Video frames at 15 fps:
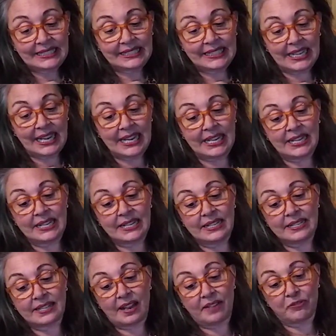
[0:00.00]

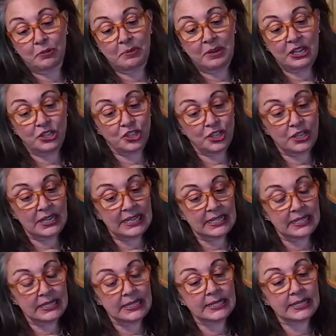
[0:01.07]
Today's affirmation
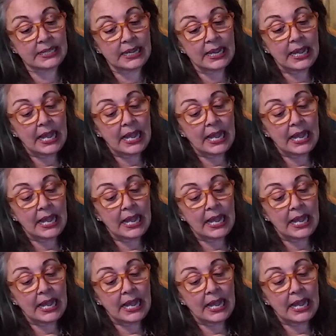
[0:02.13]
is